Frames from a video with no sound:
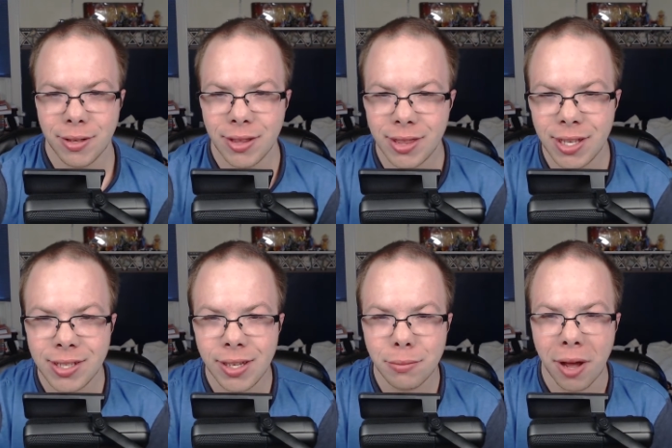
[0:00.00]

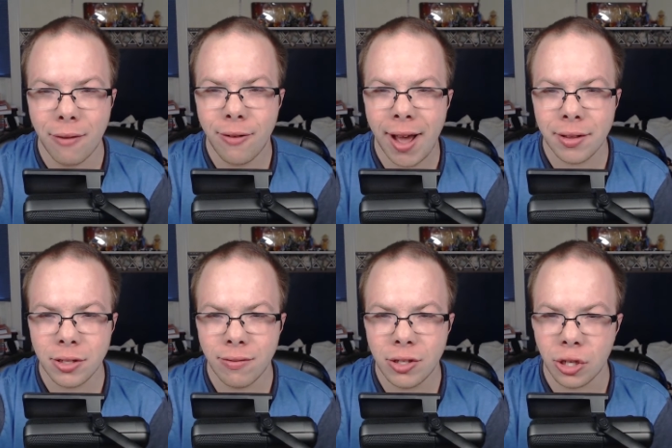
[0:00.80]
this is my
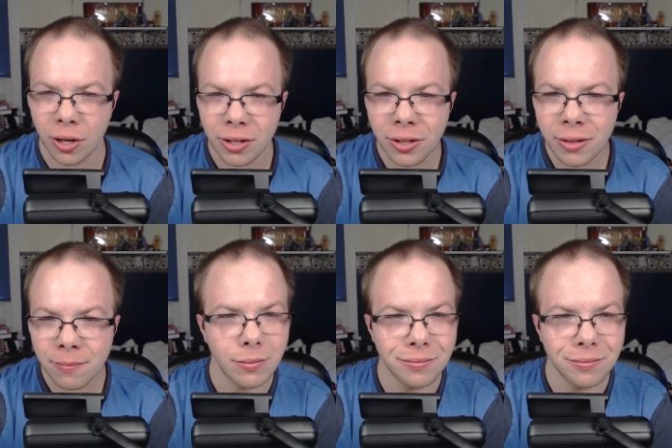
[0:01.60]
father's journal.